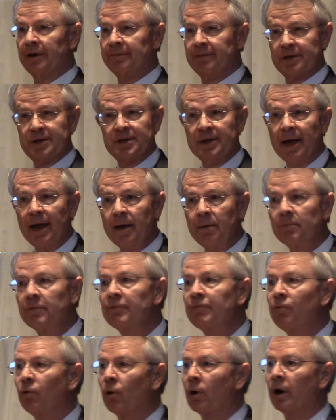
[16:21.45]
It's named
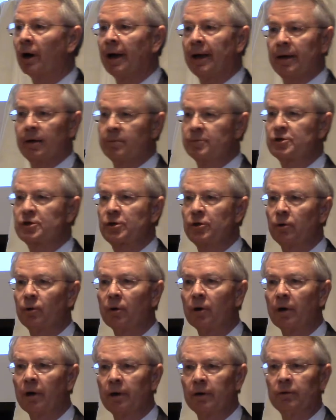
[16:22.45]
for an
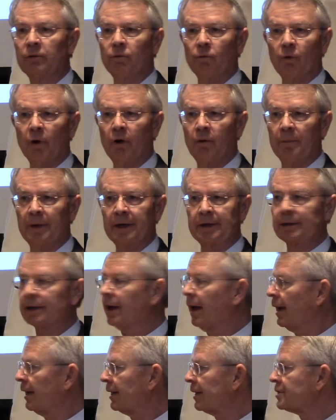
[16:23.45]
obscure Roman
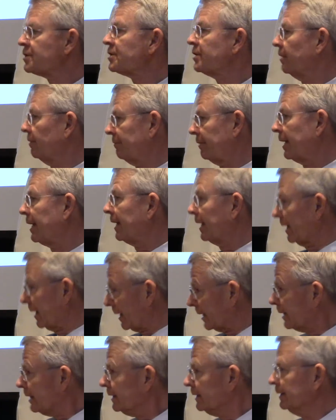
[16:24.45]
goddess of
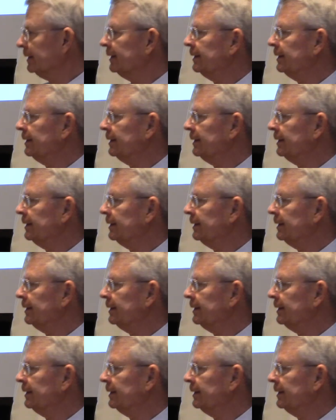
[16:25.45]
healing,